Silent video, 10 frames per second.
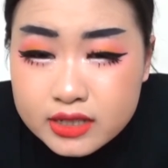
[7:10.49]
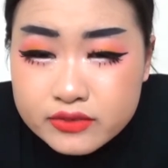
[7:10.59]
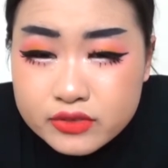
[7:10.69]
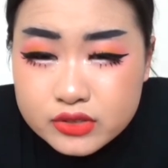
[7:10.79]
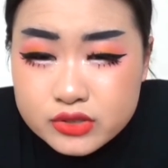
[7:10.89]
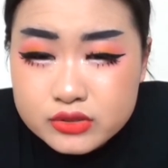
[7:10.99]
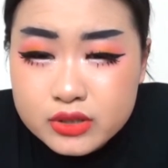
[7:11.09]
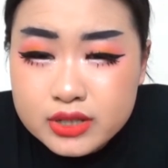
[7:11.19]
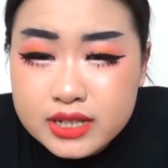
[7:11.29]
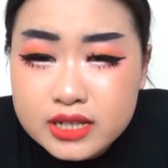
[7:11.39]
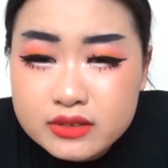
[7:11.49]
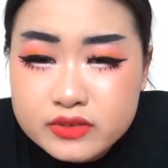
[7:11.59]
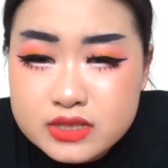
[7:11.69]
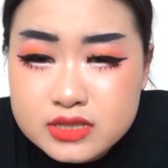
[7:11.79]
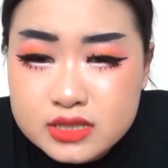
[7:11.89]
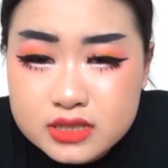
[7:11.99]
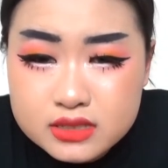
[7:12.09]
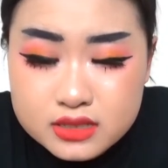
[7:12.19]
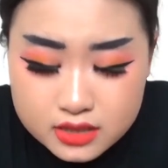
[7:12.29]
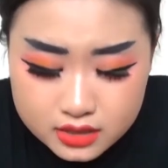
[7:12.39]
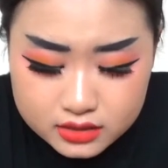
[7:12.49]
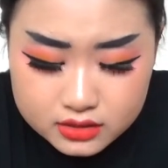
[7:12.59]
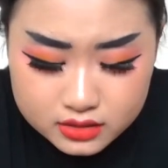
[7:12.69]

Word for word: in for too long. I can't even see anything.